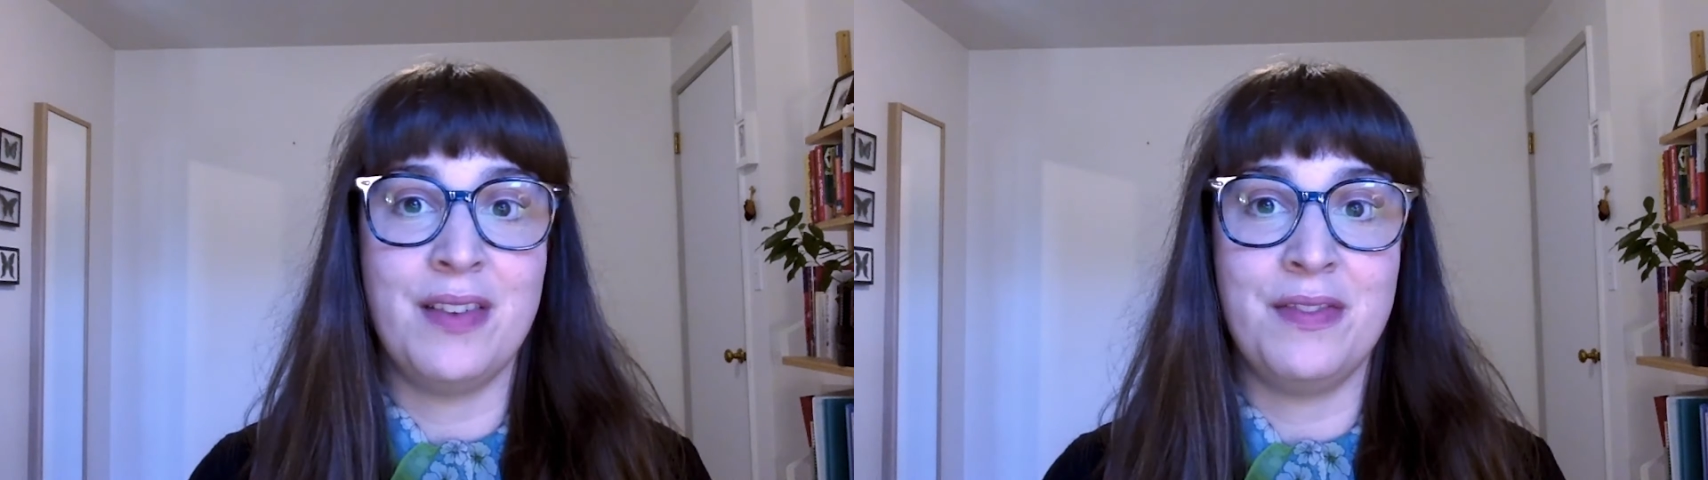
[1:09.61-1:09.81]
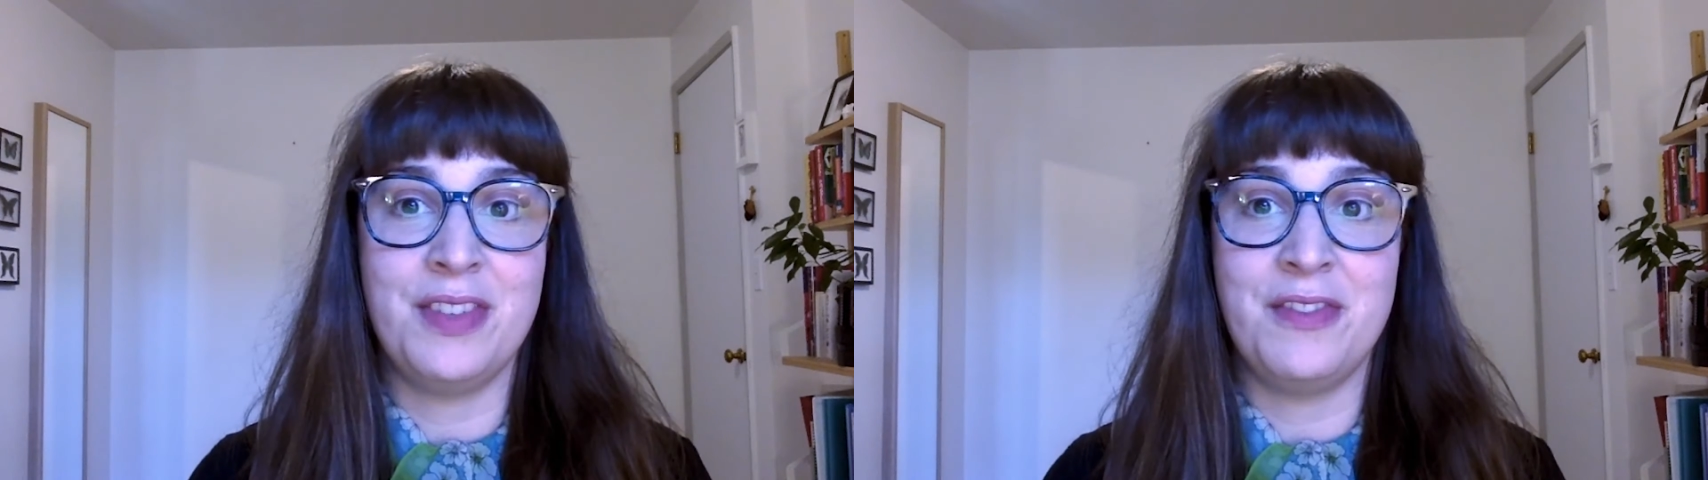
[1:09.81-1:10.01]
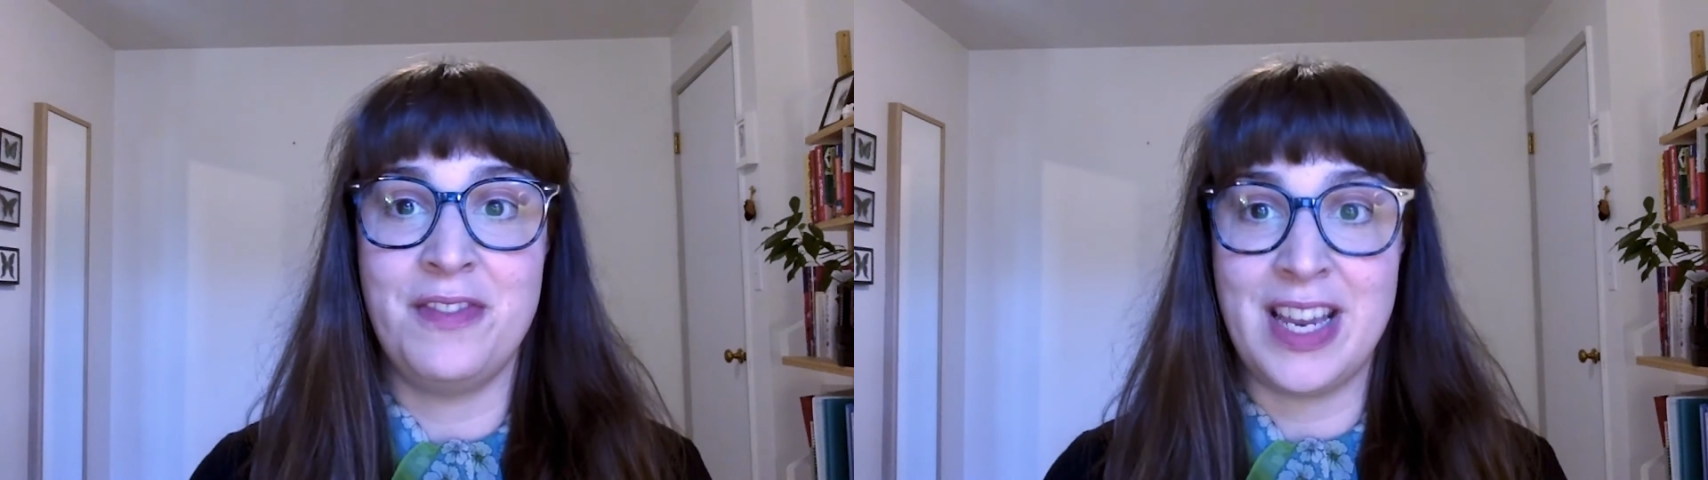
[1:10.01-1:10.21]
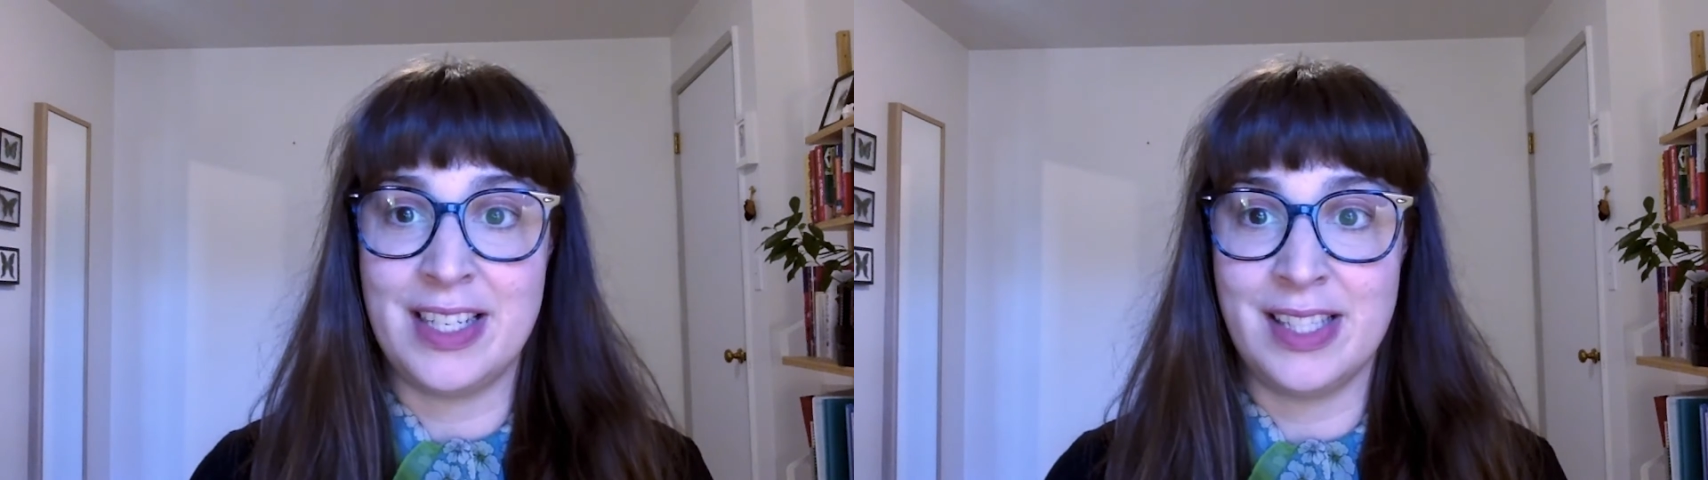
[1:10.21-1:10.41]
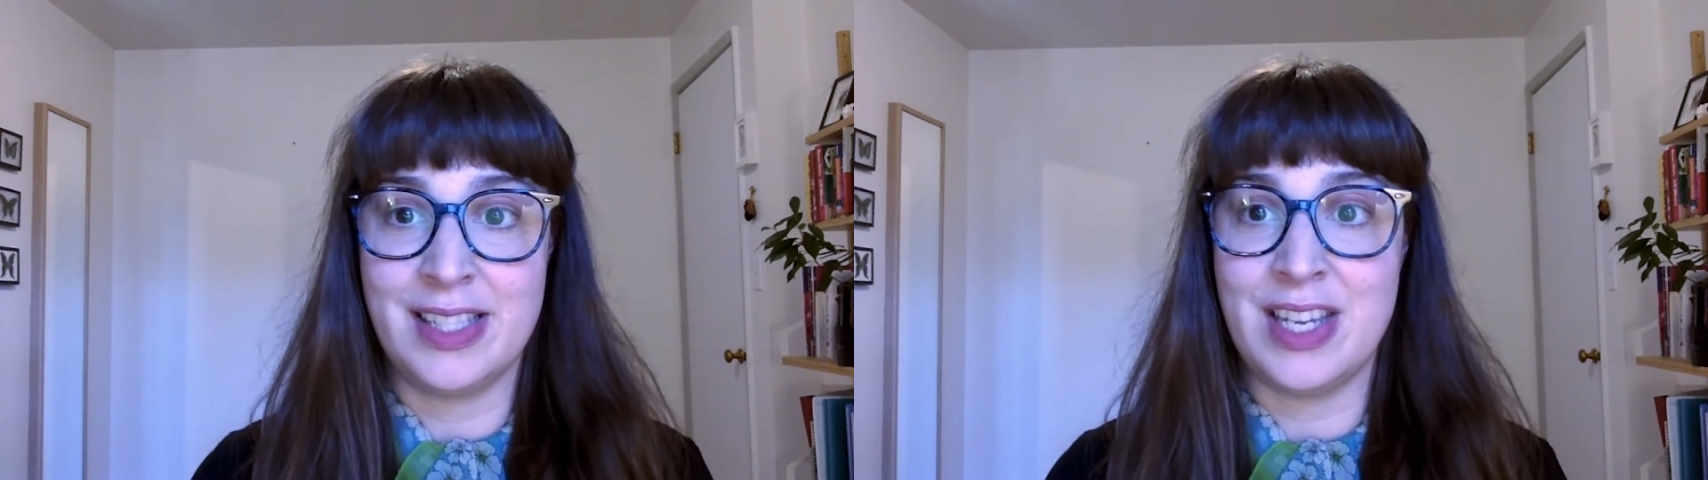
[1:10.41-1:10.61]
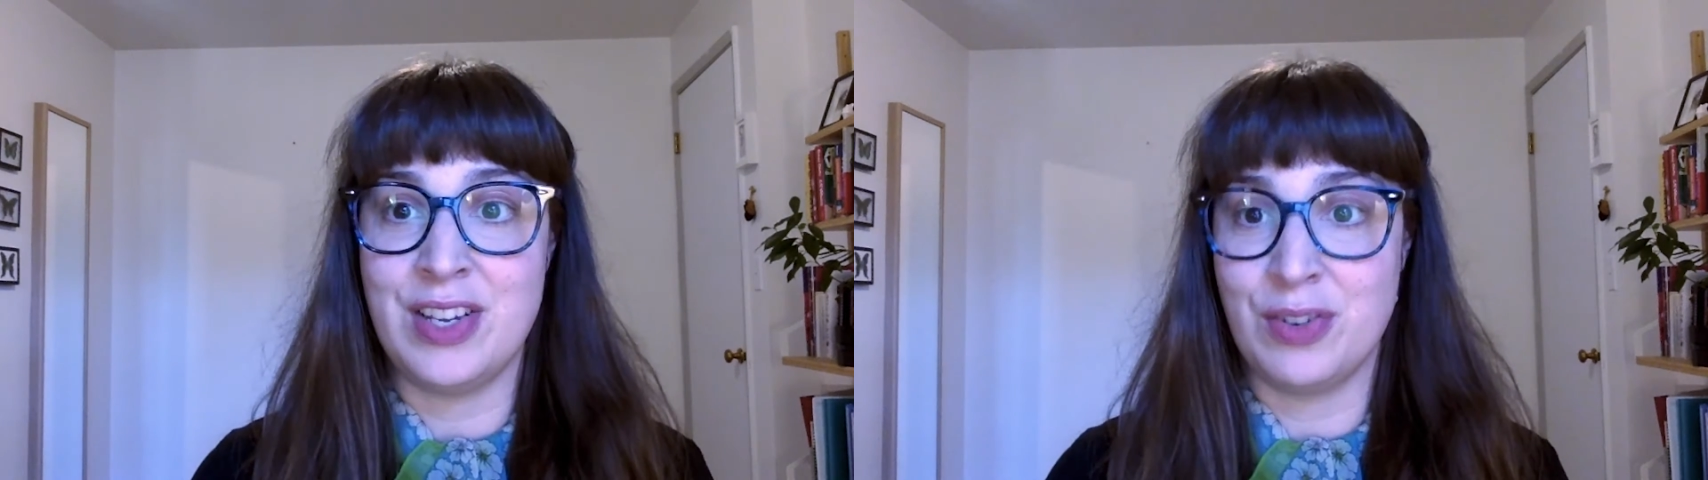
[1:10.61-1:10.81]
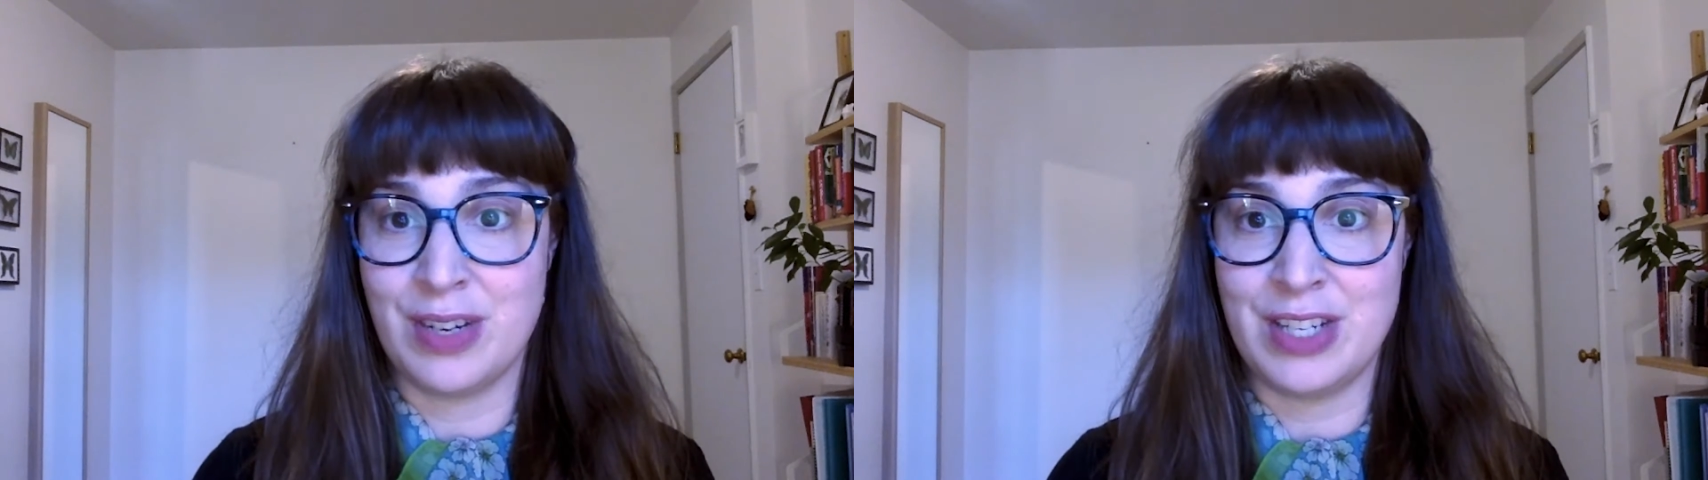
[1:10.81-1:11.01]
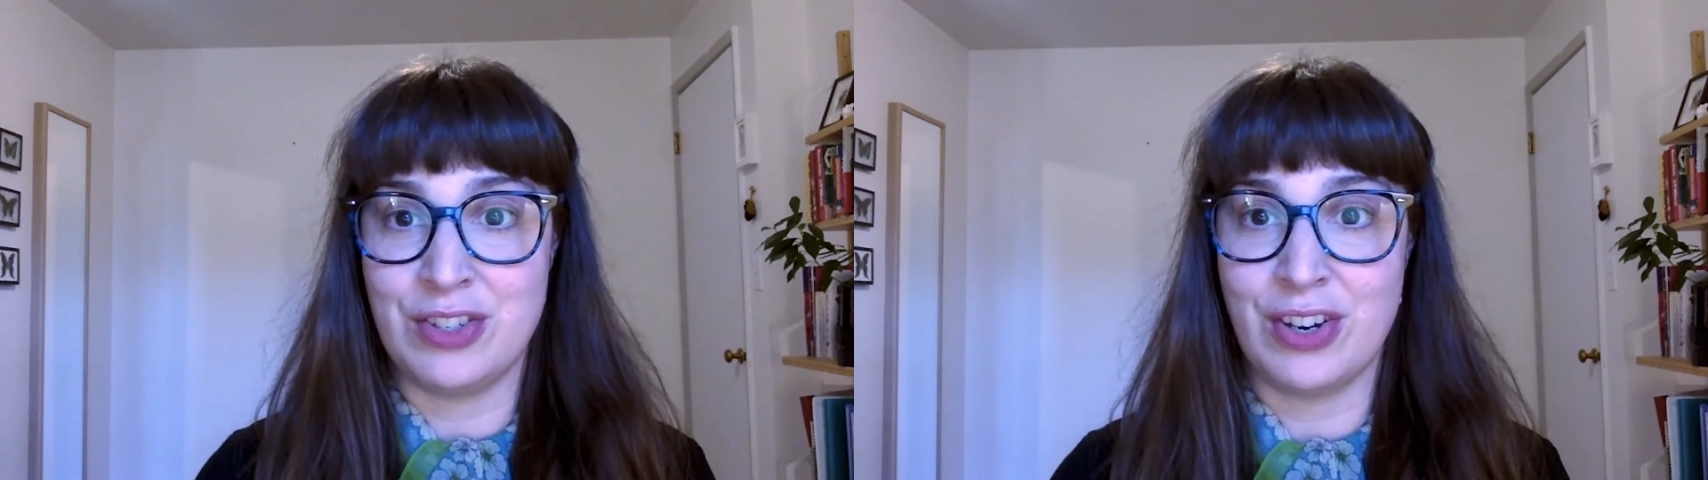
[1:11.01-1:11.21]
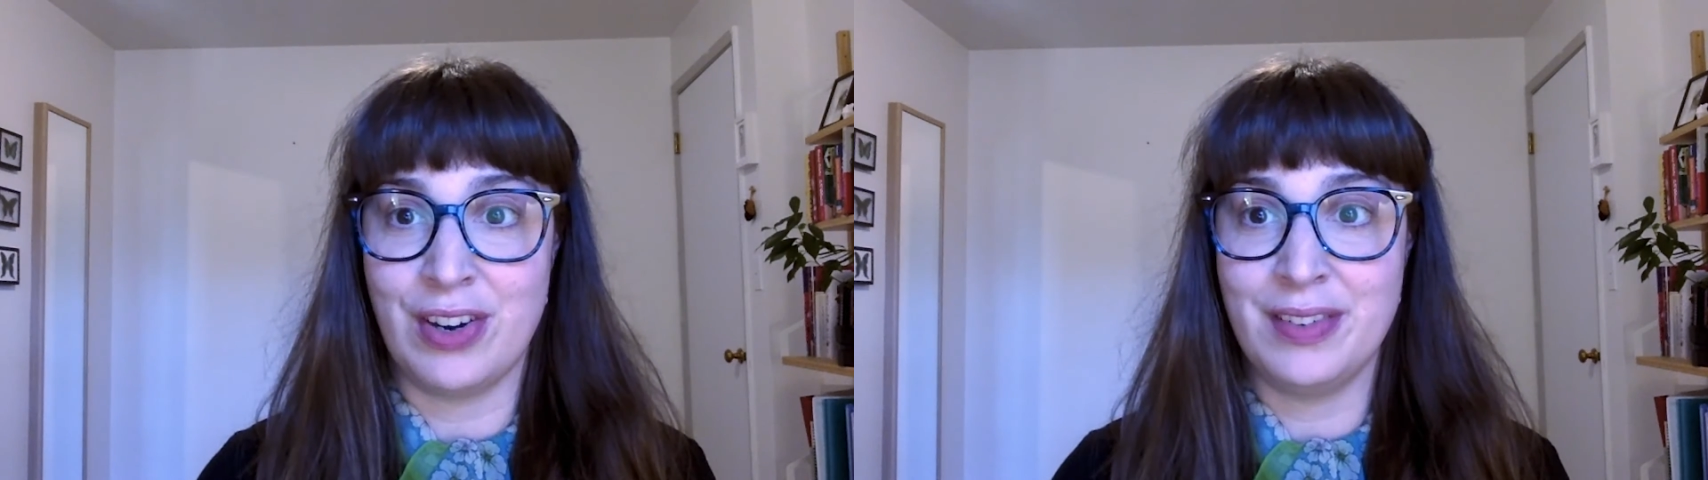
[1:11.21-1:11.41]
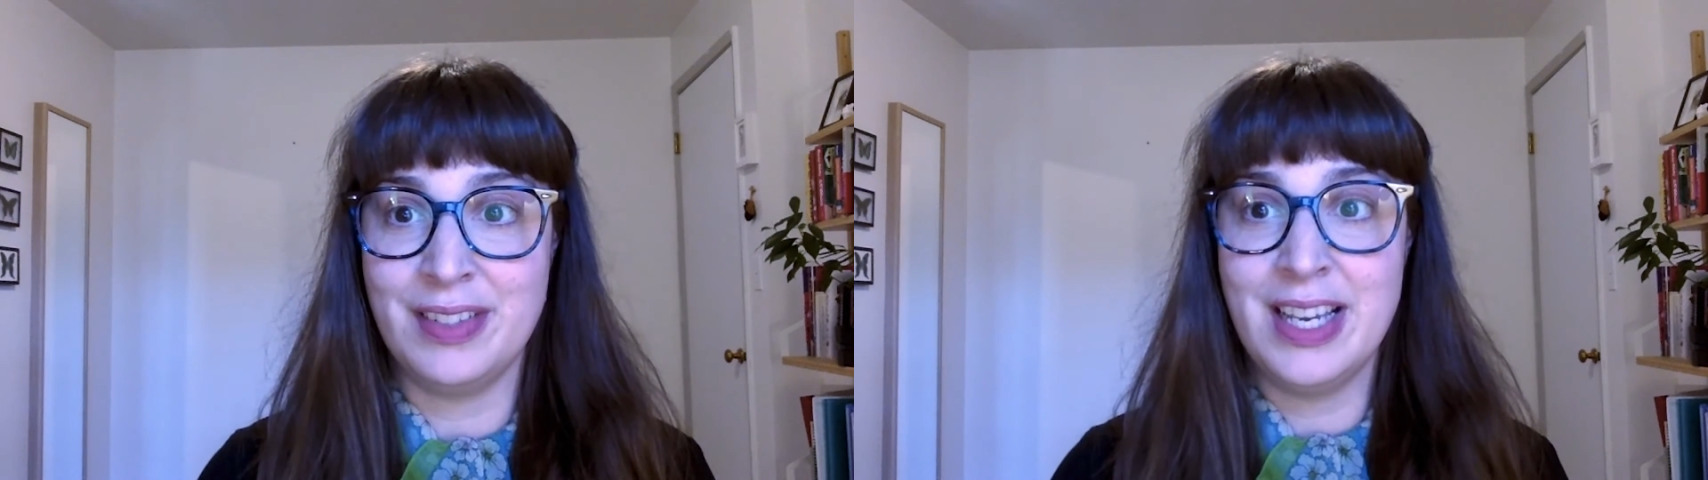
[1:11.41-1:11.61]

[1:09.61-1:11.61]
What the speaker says: of the fantasy creature.